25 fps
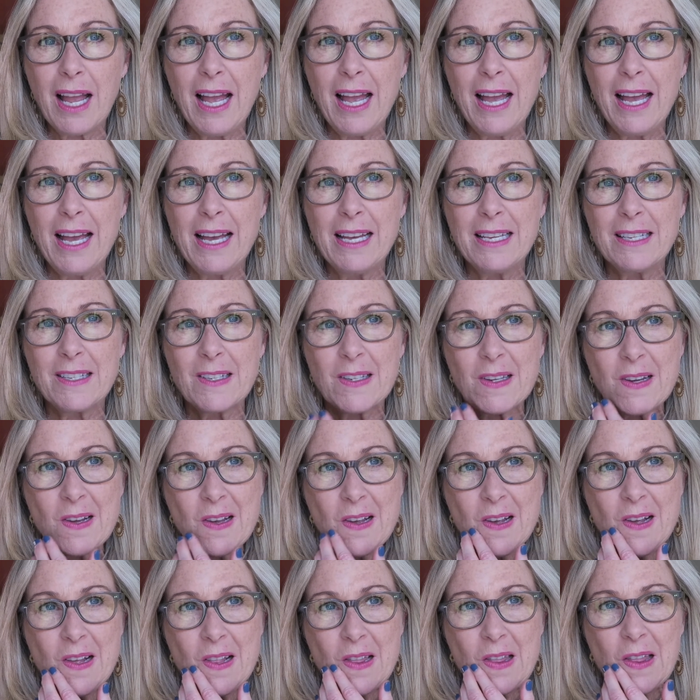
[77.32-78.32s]
as
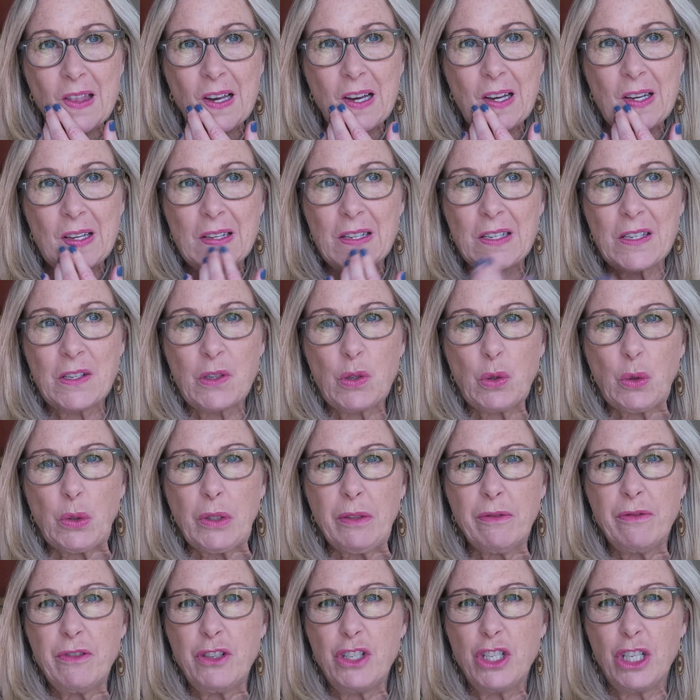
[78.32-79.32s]
those sort
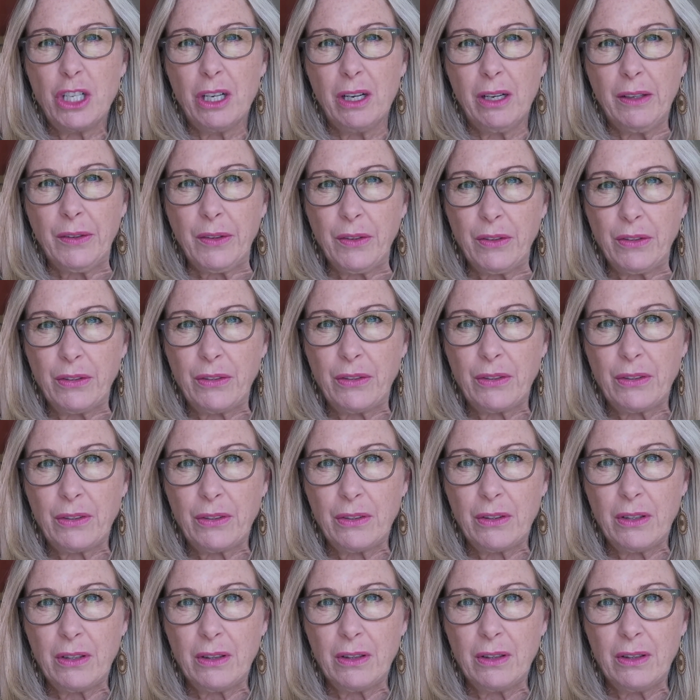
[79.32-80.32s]
of
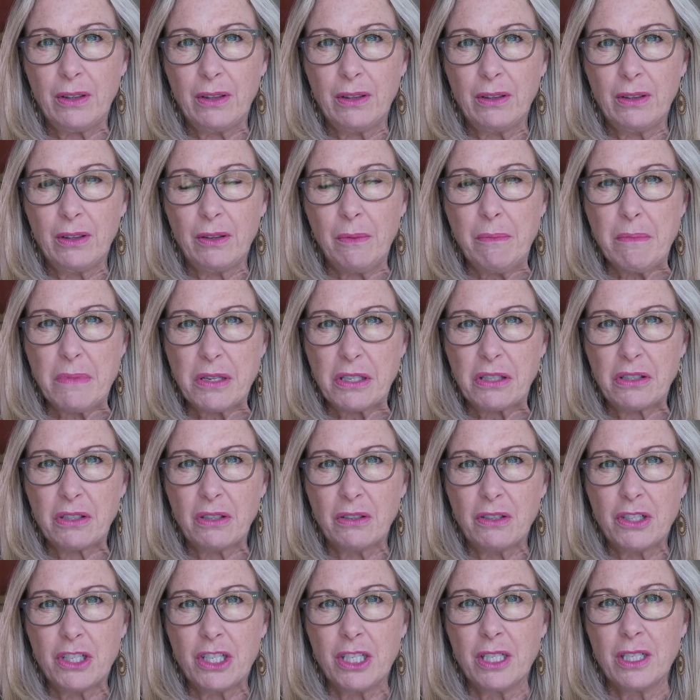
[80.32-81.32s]
jokes, the
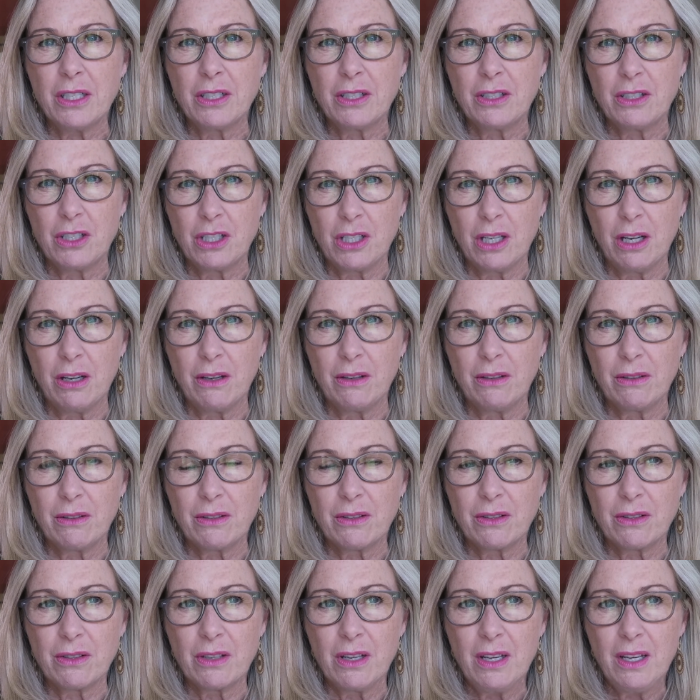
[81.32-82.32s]
misogynist
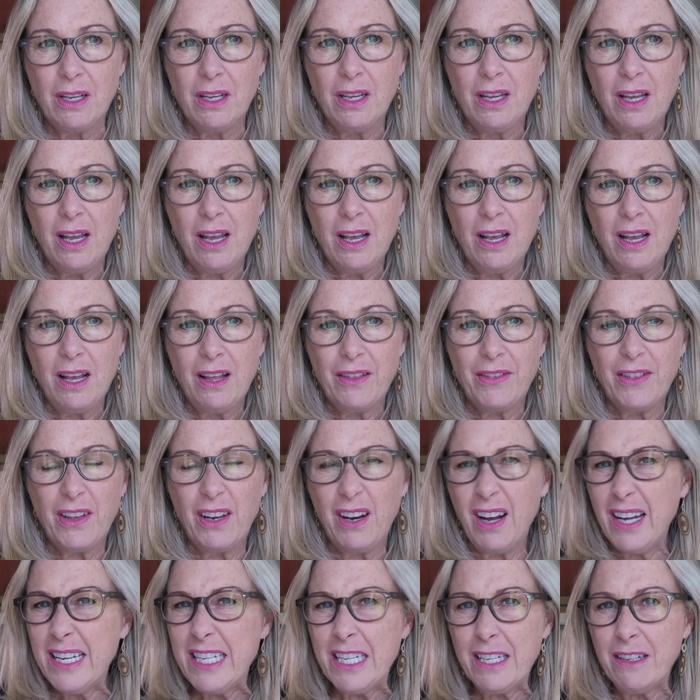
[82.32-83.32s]
jokes, that
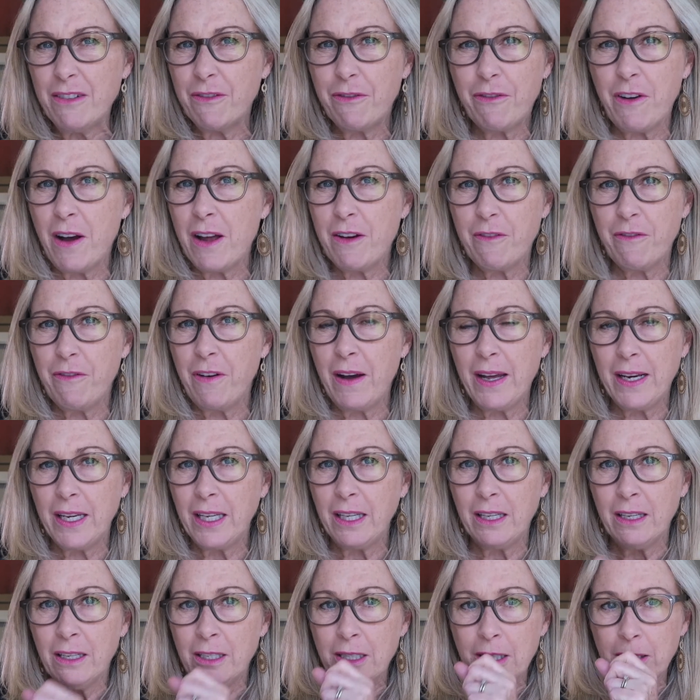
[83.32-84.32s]
I didn't find
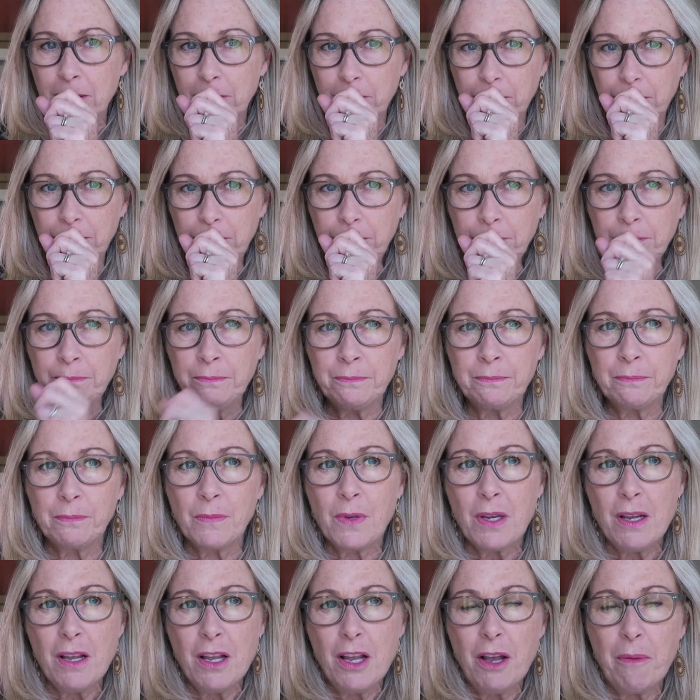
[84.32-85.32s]
funny,
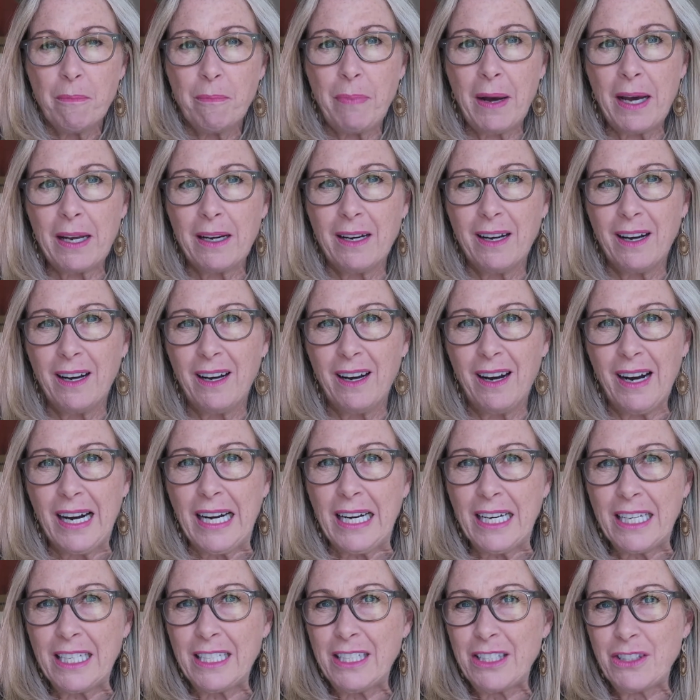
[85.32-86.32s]
but
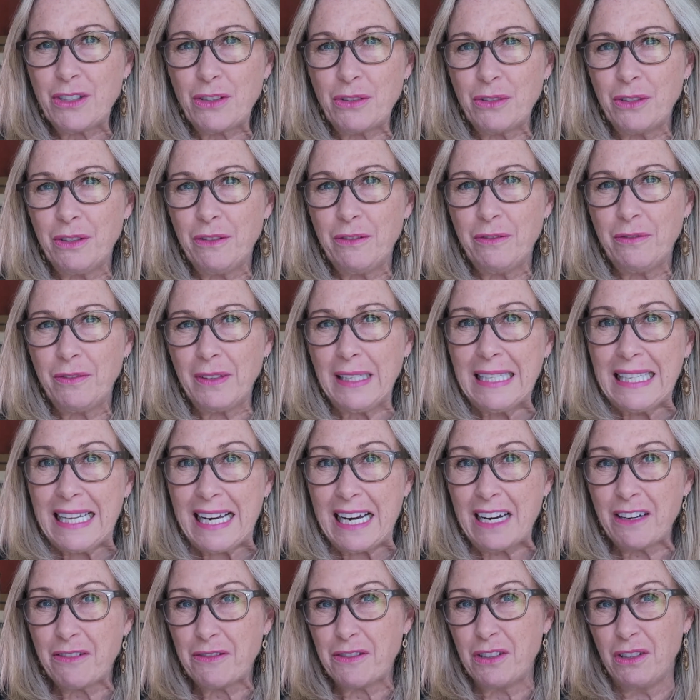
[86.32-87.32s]
I sort of
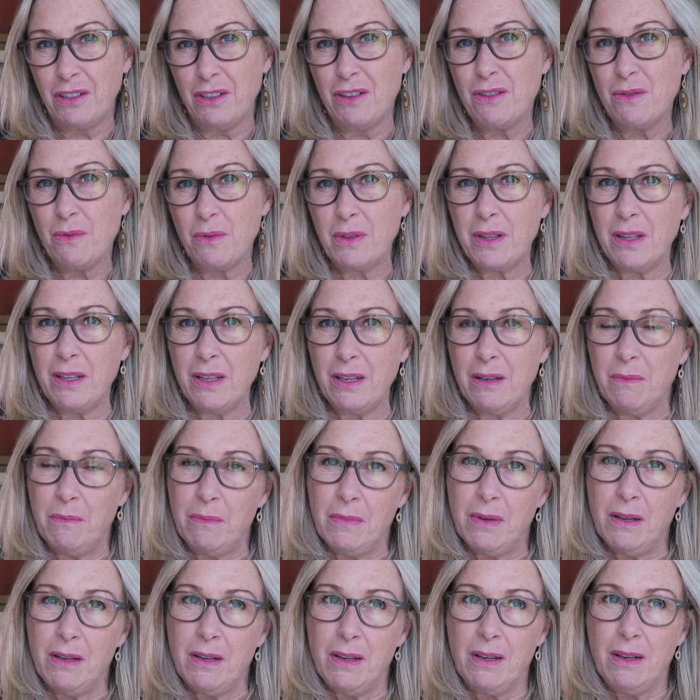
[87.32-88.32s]
laughed along with
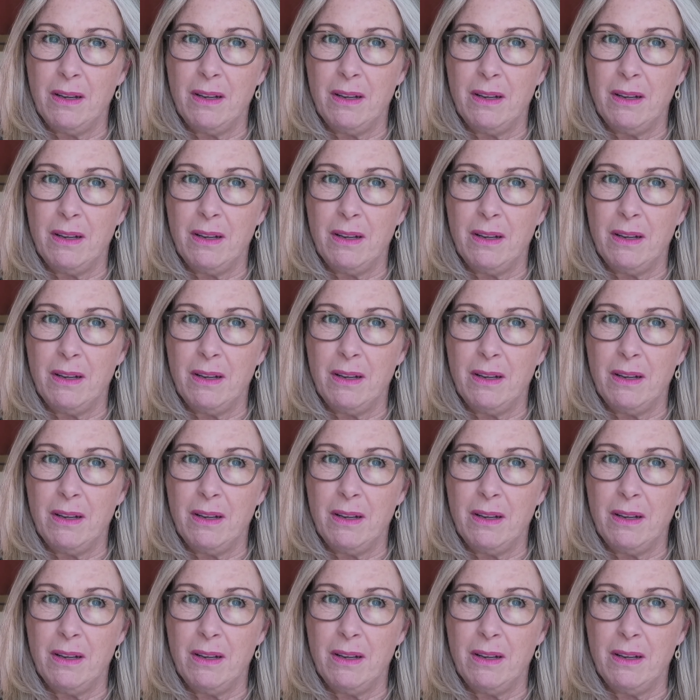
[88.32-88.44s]
them